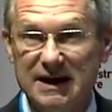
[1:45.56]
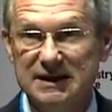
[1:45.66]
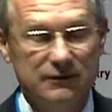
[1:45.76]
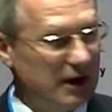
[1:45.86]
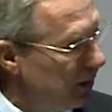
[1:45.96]

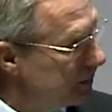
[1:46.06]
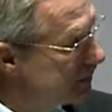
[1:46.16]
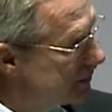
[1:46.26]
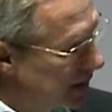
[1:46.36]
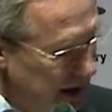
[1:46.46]
being
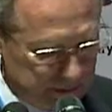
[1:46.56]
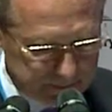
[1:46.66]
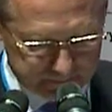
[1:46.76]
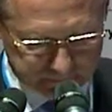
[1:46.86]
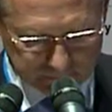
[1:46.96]
developed
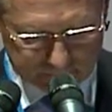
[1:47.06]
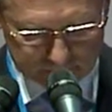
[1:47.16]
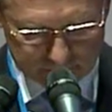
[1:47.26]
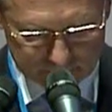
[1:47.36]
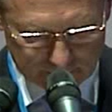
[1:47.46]
now.
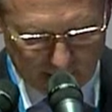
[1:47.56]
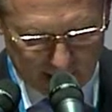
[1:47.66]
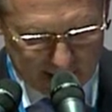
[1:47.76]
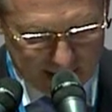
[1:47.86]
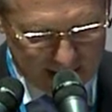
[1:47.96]

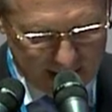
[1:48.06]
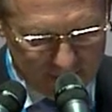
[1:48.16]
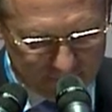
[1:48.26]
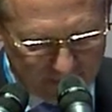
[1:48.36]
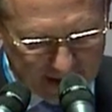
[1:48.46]

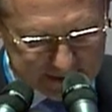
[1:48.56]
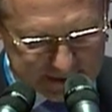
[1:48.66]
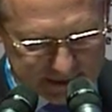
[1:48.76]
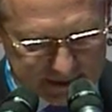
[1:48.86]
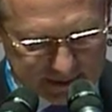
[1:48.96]
In
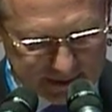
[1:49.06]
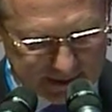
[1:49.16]
fact,